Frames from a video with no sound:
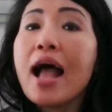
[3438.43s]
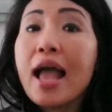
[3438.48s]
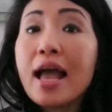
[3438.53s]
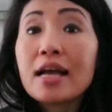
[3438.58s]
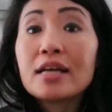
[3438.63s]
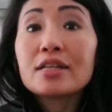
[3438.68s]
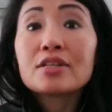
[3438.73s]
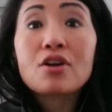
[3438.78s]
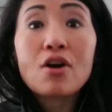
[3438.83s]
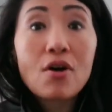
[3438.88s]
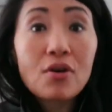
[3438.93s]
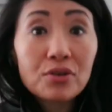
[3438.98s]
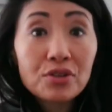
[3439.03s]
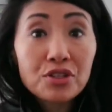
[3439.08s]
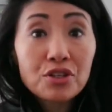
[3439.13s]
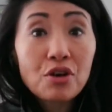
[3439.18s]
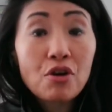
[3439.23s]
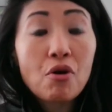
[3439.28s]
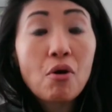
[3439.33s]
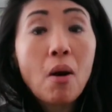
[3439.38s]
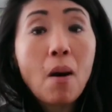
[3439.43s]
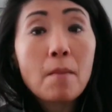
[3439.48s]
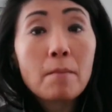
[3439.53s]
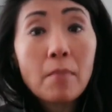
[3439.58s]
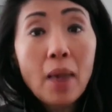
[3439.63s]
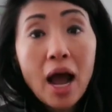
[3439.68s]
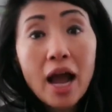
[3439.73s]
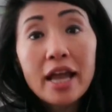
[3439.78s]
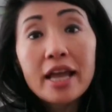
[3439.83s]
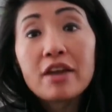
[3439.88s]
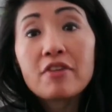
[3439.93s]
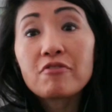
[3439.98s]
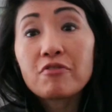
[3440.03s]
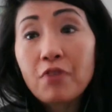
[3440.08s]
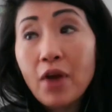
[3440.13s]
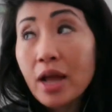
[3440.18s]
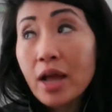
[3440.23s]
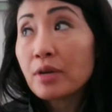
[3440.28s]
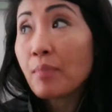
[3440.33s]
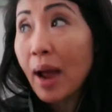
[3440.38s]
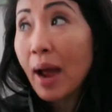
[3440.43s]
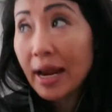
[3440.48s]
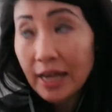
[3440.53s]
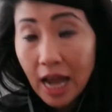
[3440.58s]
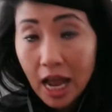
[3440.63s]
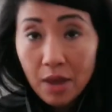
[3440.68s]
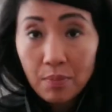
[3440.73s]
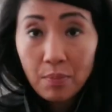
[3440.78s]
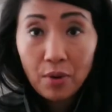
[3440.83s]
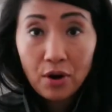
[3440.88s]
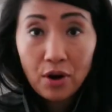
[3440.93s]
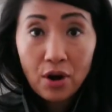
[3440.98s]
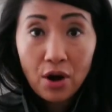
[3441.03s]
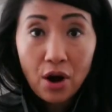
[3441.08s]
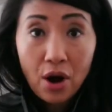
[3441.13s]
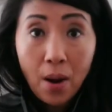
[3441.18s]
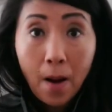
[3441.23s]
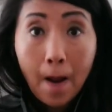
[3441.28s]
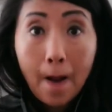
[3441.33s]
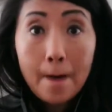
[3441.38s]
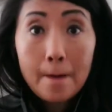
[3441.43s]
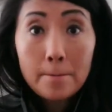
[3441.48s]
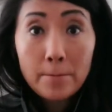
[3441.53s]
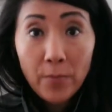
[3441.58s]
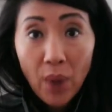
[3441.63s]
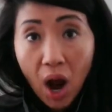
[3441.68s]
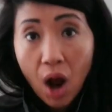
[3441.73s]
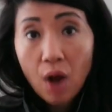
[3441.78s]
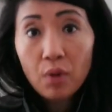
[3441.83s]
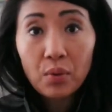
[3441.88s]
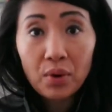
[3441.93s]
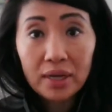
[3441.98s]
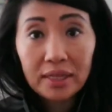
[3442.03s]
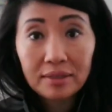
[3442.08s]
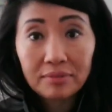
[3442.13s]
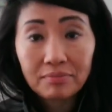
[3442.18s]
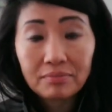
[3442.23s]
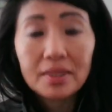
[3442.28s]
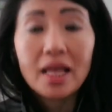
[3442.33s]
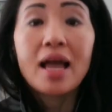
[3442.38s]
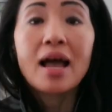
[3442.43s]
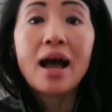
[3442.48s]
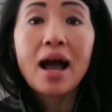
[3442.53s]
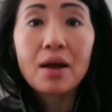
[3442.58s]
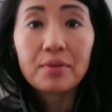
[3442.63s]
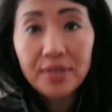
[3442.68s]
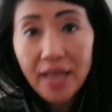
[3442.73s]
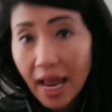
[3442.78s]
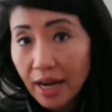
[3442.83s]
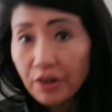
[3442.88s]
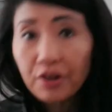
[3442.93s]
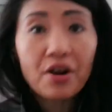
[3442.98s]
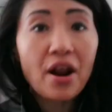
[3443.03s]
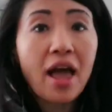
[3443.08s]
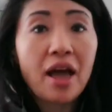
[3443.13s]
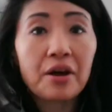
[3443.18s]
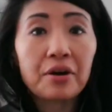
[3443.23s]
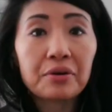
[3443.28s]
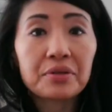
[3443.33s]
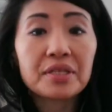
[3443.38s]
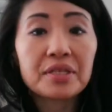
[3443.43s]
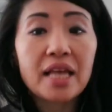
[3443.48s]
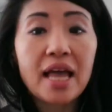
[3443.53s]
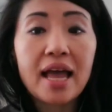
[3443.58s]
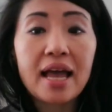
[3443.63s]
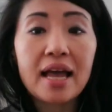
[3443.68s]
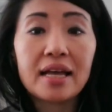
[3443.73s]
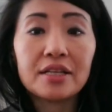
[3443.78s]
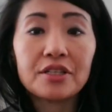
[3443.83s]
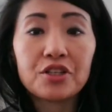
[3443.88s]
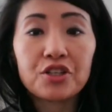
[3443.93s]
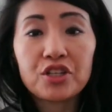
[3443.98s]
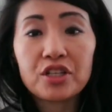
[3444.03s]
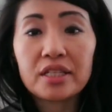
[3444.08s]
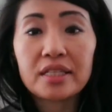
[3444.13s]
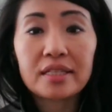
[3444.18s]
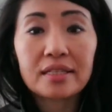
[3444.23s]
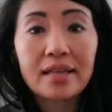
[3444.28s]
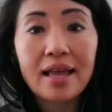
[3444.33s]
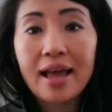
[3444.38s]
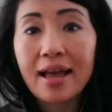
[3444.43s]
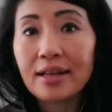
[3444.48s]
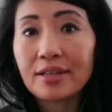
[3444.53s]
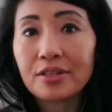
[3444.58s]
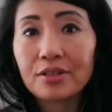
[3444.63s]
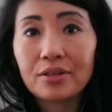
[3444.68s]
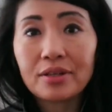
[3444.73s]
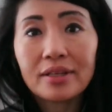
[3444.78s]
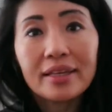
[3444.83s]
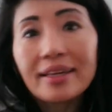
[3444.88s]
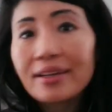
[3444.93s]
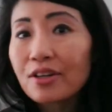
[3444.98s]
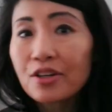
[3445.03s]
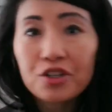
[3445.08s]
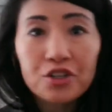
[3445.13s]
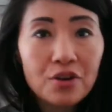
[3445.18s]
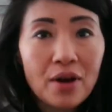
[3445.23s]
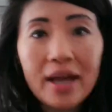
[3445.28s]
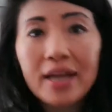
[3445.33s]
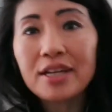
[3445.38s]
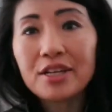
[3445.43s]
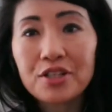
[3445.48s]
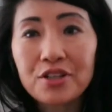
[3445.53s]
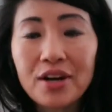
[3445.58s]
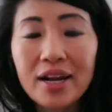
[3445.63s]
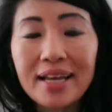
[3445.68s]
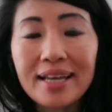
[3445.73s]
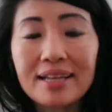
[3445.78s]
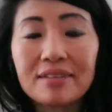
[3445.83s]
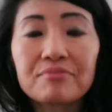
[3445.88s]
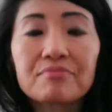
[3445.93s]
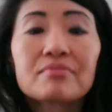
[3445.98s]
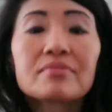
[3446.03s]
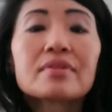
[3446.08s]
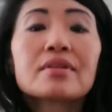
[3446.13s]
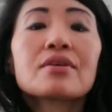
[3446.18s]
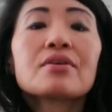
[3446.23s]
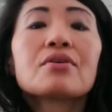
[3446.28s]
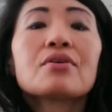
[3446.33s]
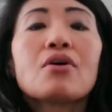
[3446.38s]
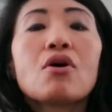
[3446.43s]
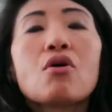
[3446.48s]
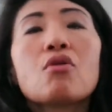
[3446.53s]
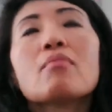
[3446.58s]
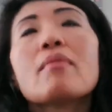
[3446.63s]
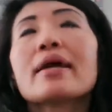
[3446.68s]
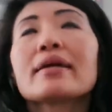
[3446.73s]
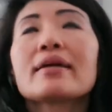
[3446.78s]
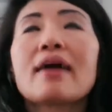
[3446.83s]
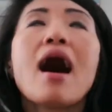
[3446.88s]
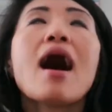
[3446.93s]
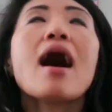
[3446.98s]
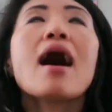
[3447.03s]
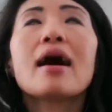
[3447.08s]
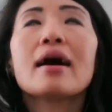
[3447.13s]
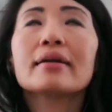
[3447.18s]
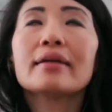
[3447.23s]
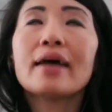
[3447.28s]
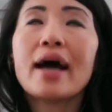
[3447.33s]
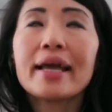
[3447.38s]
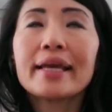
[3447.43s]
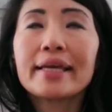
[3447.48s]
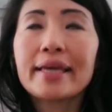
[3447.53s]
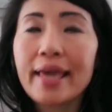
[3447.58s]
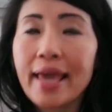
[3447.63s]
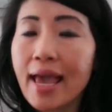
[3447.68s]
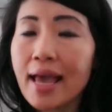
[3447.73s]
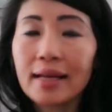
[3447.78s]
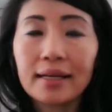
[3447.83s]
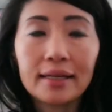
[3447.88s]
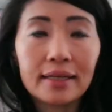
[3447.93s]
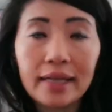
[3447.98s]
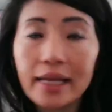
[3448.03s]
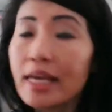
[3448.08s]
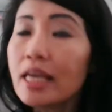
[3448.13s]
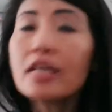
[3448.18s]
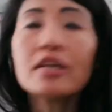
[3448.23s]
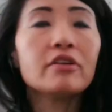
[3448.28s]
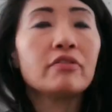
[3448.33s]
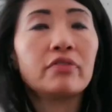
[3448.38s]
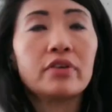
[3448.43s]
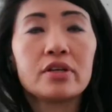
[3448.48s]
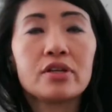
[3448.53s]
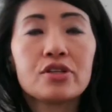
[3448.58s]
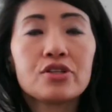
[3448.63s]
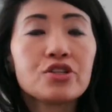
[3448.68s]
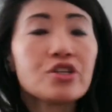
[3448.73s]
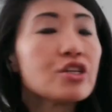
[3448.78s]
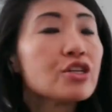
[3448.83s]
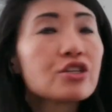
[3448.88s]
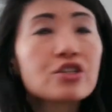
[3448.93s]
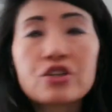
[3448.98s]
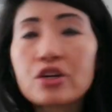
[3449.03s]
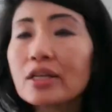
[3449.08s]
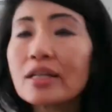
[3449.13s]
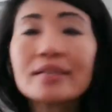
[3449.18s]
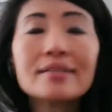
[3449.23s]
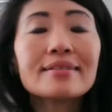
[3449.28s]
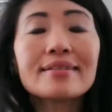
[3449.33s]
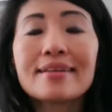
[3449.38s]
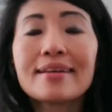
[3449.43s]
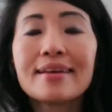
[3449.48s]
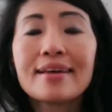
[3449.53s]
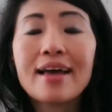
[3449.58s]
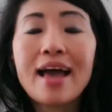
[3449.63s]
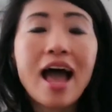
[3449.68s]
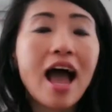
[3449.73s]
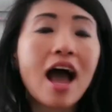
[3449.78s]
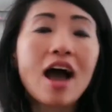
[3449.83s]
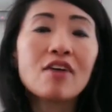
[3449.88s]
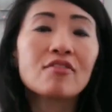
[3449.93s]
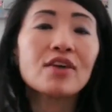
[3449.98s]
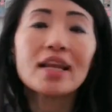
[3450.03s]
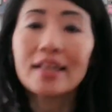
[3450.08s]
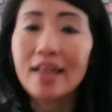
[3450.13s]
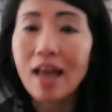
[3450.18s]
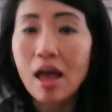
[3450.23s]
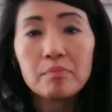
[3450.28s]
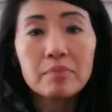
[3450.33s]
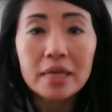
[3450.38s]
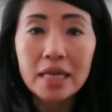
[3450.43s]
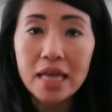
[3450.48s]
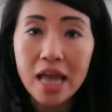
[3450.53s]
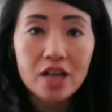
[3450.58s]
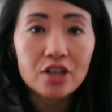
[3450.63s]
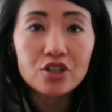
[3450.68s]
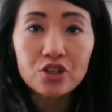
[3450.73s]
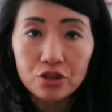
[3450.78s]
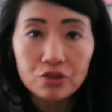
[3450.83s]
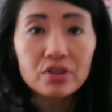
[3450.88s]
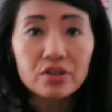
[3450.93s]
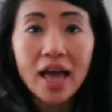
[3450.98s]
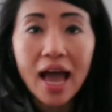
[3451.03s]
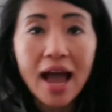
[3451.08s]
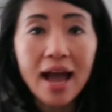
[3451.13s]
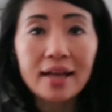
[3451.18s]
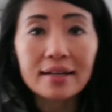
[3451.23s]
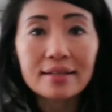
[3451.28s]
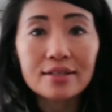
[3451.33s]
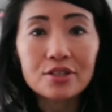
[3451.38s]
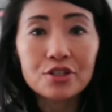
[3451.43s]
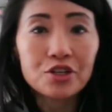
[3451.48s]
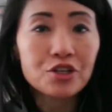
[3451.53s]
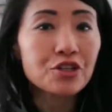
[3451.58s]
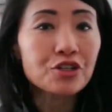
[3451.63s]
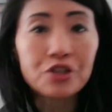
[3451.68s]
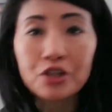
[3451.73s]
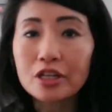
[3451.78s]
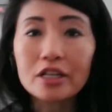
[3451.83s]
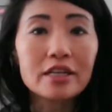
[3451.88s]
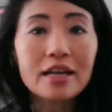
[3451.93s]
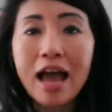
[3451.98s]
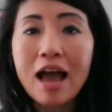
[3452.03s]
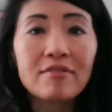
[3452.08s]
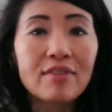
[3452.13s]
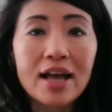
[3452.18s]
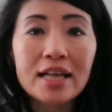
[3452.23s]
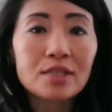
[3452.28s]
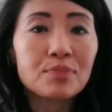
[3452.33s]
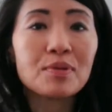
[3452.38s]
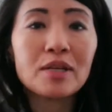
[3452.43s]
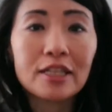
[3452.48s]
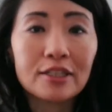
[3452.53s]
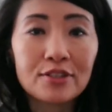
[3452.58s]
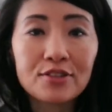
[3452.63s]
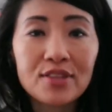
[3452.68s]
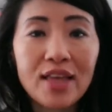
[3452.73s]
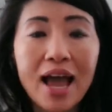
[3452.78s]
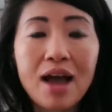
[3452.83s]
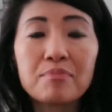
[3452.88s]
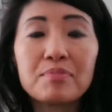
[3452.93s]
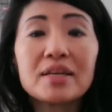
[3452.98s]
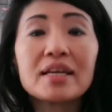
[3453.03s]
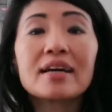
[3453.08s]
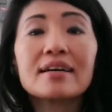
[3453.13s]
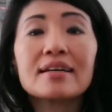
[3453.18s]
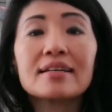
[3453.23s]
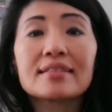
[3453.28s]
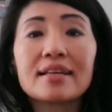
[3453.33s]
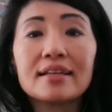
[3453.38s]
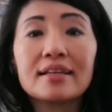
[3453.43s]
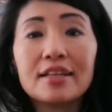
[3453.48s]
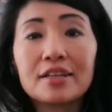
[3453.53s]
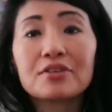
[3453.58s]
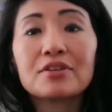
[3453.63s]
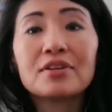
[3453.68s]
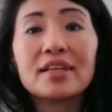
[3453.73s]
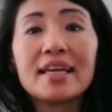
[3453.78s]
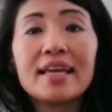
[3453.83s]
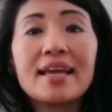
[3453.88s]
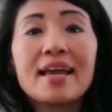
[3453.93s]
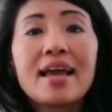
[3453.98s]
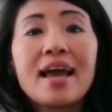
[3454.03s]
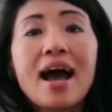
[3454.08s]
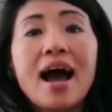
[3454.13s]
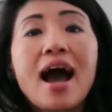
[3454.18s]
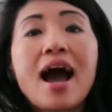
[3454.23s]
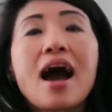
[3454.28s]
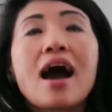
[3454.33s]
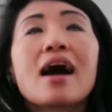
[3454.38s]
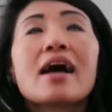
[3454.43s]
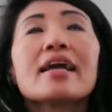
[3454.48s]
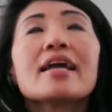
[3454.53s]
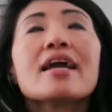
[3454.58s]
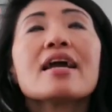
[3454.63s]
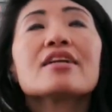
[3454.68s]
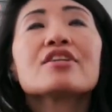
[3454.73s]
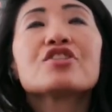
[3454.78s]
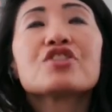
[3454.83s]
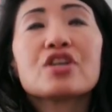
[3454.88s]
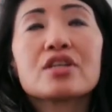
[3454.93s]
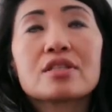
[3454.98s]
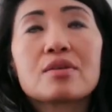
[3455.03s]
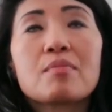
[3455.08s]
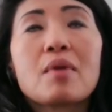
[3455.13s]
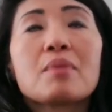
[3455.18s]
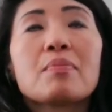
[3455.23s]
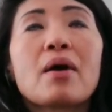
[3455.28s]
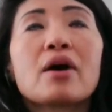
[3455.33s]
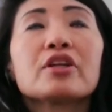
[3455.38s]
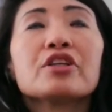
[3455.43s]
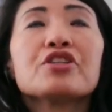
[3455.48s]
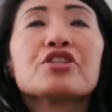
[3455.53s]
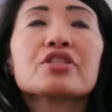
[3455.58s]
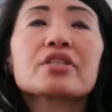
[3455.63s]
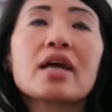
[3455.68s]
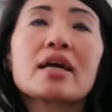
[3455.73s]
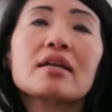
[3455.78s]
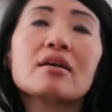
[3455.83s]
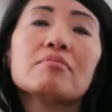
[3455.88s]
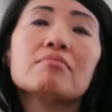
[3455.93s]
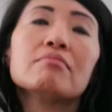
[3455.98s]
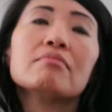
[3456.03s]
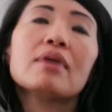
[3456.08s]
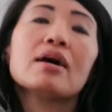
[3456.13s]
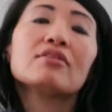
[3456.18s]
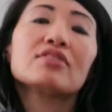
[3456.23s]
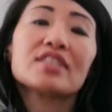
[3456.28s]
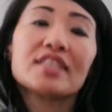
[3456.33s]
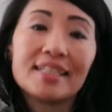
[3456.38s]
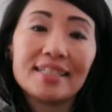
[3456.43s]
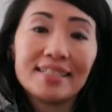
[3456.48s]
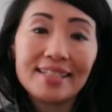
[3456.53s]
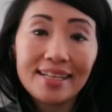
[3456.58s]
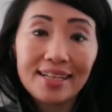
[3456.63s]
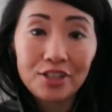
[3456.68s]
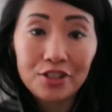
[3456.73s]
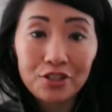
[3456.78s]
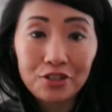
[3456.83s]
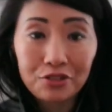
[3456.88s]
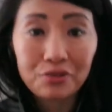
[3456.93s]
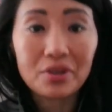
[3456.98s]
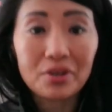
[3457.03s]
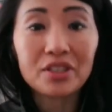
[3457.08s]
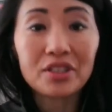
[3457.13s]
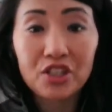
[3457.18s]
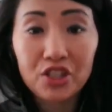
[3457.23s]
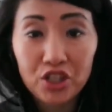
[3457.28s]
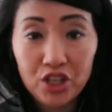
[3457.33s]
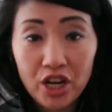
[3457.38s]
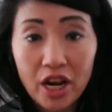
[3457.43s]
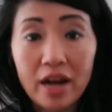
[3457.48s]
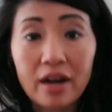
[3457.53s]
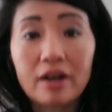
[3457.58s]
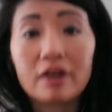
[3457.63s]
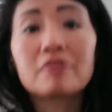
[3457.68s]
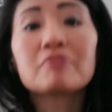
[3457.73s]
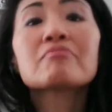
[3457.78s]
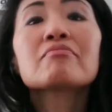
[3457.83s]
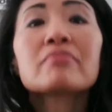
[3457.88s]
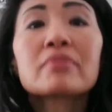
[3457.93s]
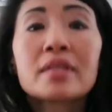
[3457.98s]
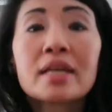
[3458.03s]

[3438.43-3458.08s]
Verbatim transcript: And also my friend, my neighbor, bought one. I was at her house and she said, here, try it, try it. Oh my God, I can't leave. She shouldn't have let me do that. She shouldn't have asked me to do that because literally my body just kind of melted into the chair.